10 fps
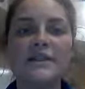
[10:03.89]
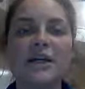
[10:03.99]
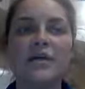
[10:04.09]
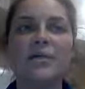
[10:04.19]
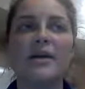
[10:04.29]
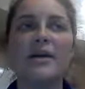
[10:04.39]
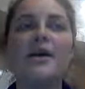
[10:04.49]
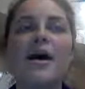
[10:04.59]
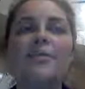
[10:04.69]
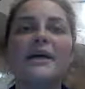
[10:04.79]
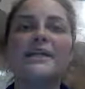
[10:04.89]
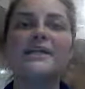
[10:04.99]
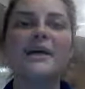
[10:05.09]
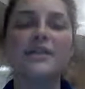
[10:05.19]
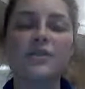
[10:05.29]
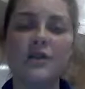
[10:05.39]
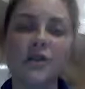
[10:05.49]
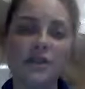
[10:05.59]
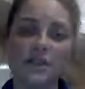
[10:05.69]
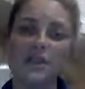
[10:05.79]
It could be placing that student
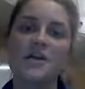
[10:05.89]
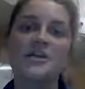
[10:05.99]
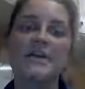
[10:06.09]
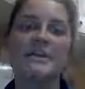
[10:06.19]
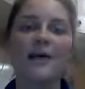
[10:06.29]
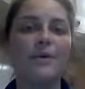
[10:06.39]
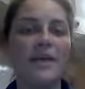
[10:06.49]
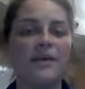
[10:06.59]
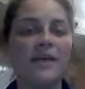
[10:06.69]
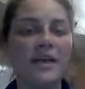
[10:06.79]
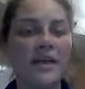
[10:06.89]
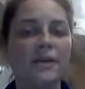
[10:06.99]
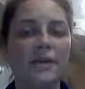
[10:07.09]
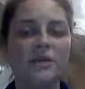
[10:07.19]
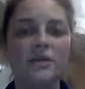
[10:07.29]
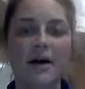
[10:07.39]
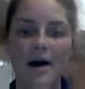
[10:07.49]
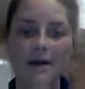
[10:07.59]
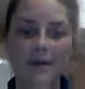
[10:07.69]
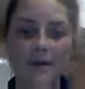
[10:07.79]
close to your desk. That way you can keep a closer
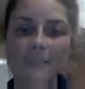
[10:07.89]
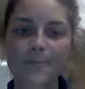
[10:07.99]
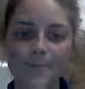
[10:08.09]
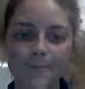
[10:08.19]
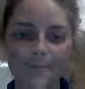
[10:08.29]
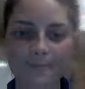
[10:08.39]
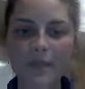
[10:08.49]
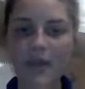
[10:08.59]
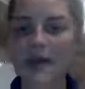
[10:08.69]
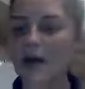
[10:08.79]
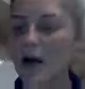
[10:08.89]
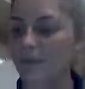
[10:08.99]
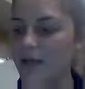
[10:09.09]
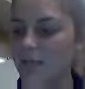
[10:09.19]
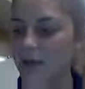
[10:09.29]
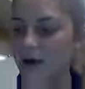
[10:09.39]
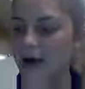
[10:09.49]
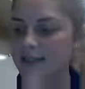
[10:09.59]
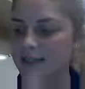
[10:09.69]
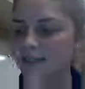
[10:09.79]
eye on them. Now, being
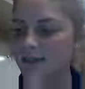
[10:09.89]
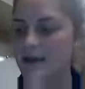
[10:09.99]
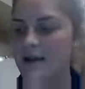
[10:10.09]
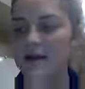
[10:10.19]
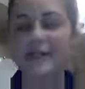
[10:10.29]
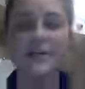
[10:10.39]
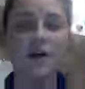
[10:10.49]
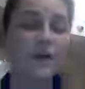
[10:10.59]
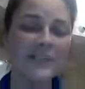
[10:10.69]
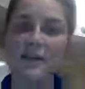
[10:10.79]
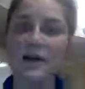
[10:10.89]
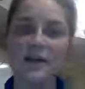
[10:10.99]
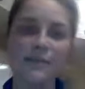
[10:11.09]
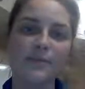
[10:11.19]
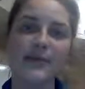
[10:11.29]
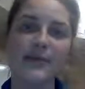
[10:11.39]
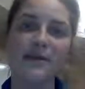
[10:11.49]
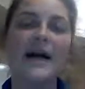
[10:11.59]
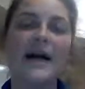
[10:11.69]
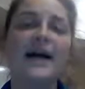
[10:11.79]
proactive is always better than being
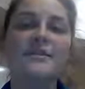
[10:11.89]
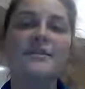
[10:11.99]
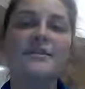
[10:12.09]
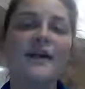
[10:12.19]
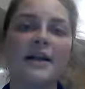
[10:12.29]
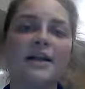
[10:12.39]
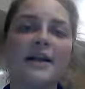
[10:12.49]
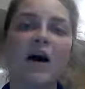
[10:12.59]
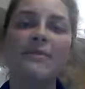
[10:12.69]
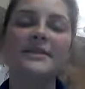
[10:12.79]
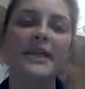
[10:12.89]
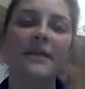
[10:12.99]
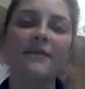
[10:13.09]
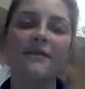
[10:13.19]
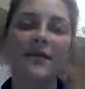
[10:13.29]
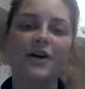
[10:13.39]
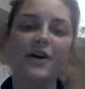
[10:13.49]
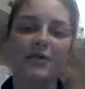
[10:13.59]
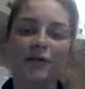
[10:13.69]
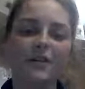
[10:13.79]
reactive, and it'll help save your
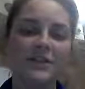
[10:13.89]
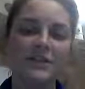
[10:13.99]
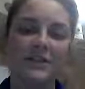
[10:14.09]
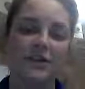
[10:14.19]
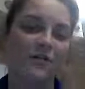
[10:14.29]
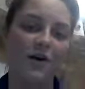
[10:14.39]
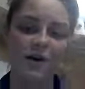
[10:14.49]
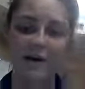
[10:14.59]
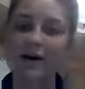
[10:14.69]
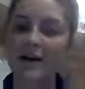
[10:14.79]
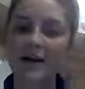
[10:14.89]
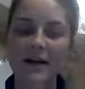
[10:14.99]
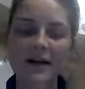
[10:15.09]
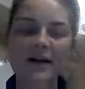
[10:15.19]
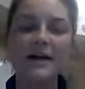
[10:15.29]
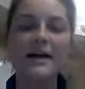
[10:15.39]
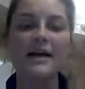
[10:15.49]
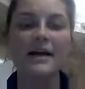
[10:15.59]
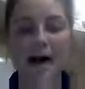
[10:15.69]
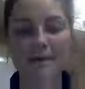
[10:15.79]
emotions in the long run.
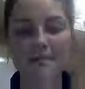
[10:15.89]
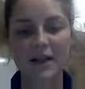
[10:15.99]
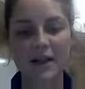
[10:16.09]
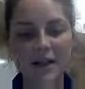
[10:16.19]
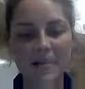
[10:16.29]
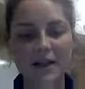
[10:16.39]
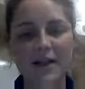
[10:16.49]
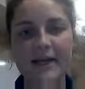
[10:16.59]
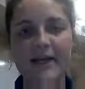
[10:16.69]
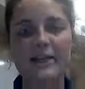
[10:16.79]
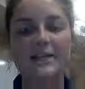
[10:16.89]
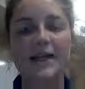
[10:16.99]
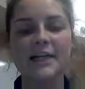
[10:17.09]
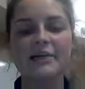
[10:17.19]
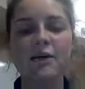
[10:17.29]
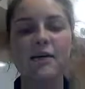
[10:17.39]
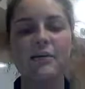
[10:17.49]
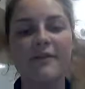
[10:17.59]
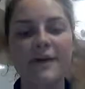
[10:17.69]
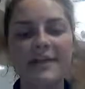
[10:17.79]
The third P here stands for
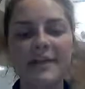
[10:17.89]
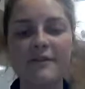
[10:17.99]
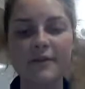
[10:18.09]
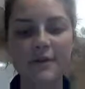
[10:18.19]
preventive.